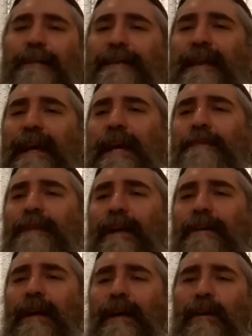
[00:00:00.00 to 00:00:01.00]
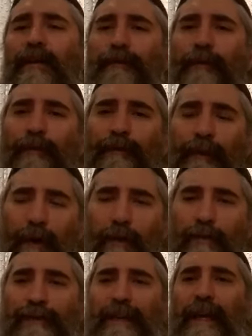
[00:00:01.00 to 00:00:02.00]
Mitzrayim that our
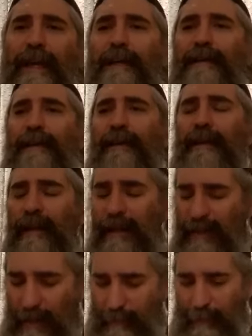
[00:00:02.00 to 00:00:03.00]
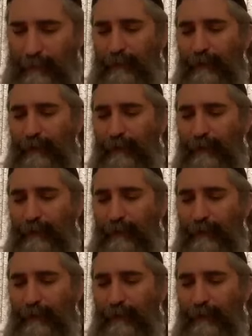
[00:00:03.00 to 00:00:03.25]
forefathers ate in Egypt.